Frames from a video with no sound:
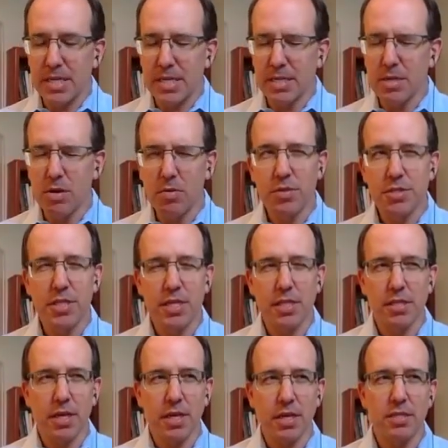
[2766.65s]
I know we're seeing a
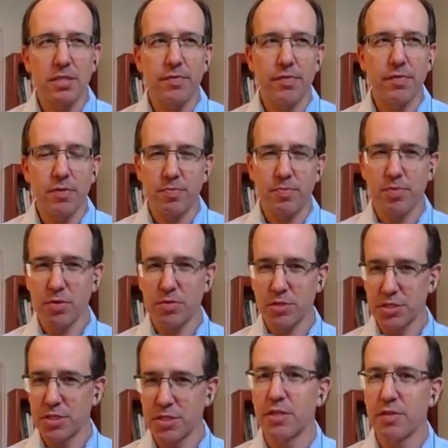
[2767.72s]
lot of different
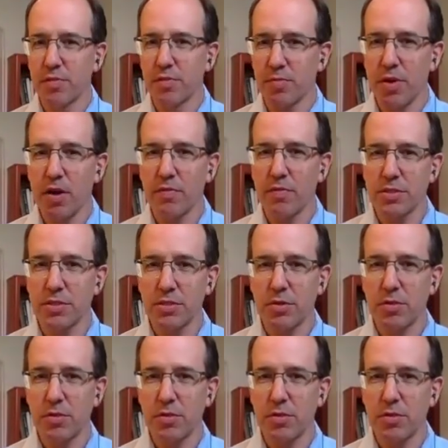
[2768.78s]
approaches in different provinces.